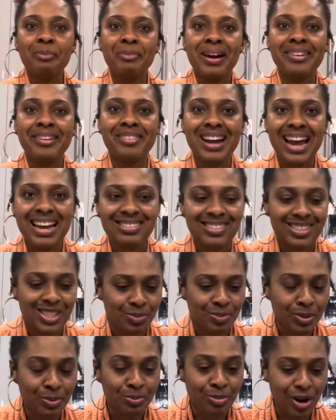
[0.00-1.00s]
my rice
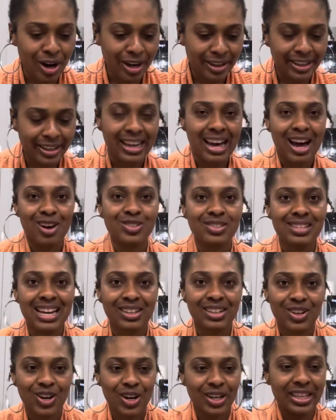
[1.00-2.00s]
is parboiling, I'll
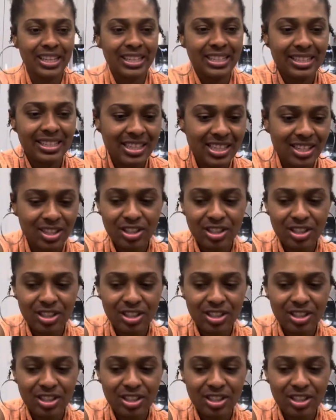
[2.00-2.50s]
start cutting this